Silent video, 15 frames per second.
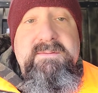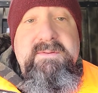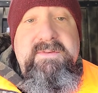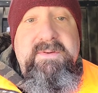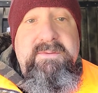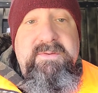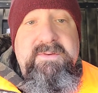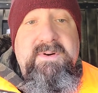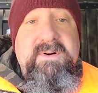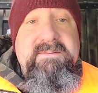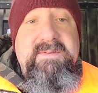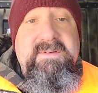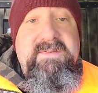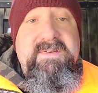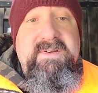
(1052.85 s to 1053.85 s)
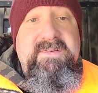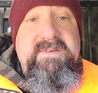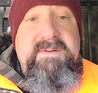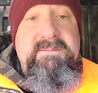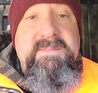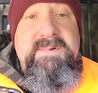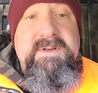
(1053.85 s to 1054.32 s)
So starve the
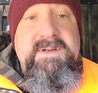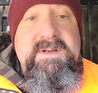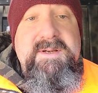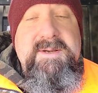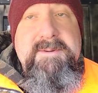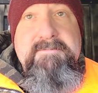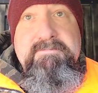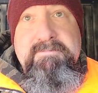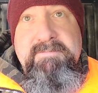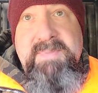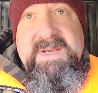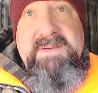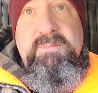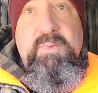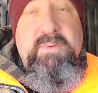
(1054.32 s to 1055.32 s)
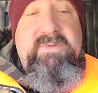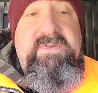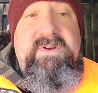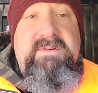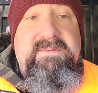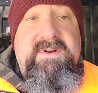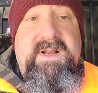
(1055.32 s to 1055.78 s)
system, be more
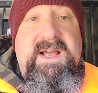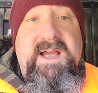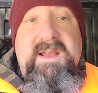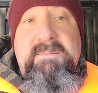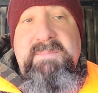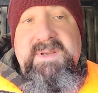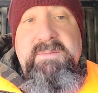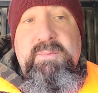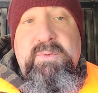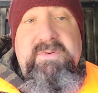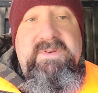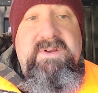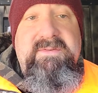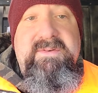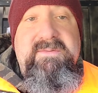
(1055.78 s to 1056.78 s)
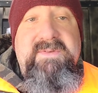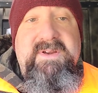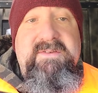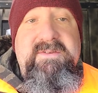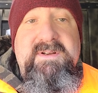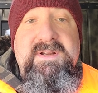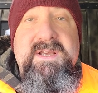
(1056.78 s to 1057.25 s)
self-reliant, be more
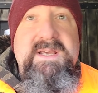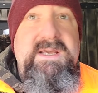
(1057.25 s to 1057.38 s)
self-sufficient.